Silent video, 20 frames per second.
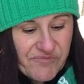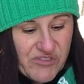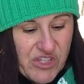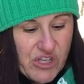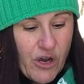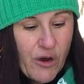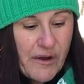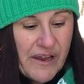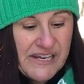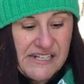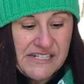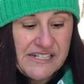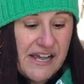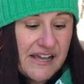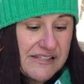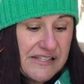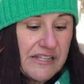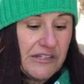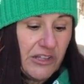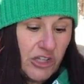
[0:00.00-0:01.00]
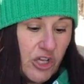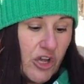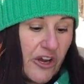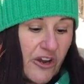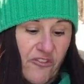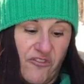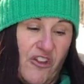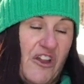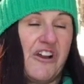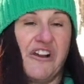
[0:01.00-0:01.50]
so it doesn't
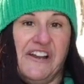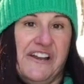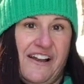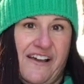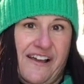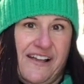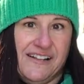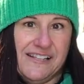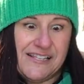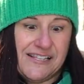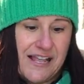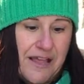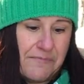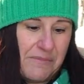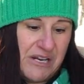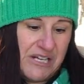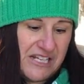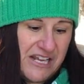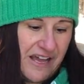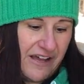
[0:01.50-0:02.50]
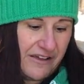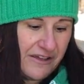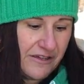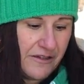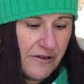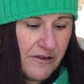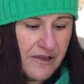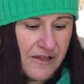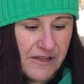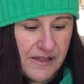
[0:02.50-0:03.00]
look very nice, let me tell
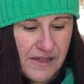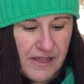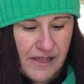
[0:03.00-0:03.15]
you.